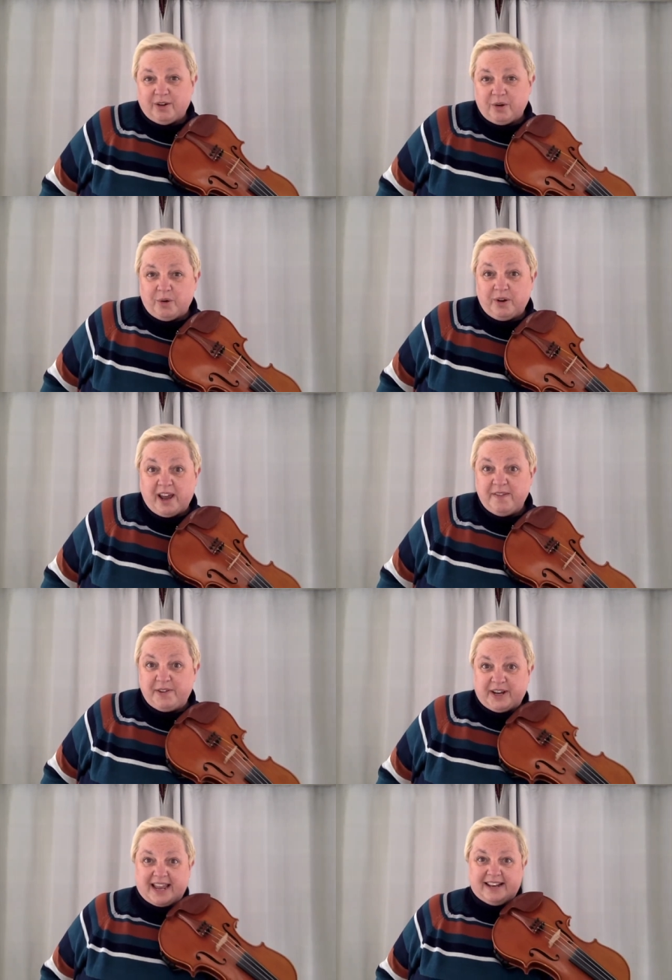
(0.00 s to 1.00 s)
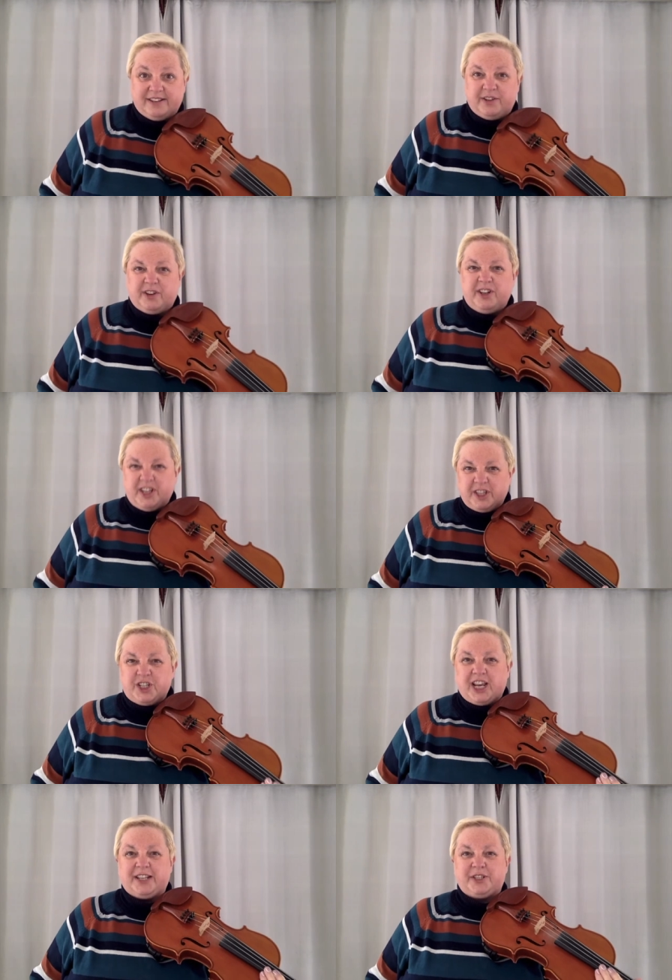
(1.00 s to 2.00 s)
all over again, so you've got another
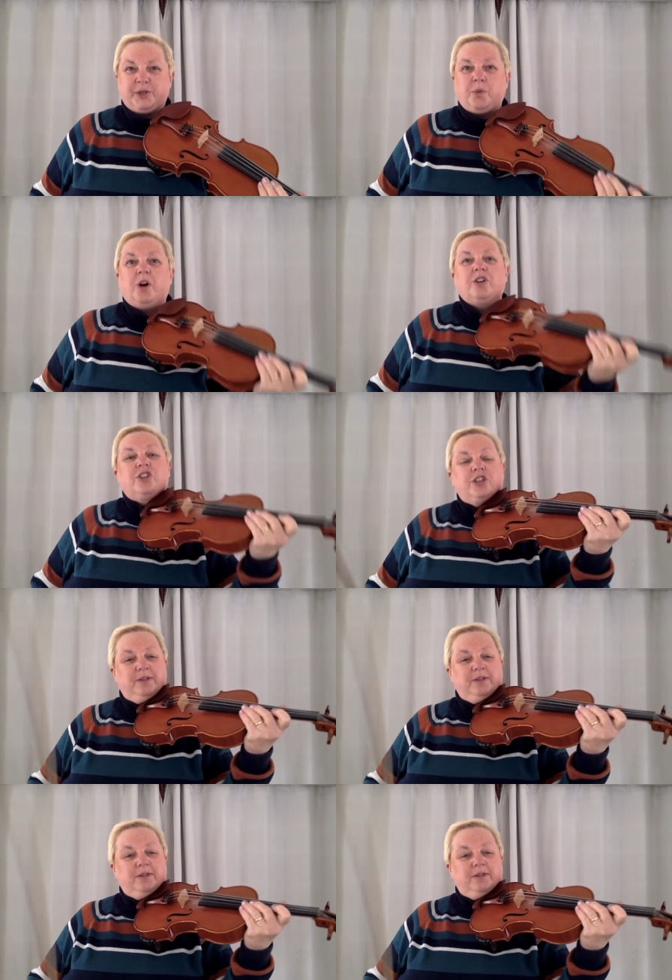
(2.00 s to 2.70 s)
chance to watch.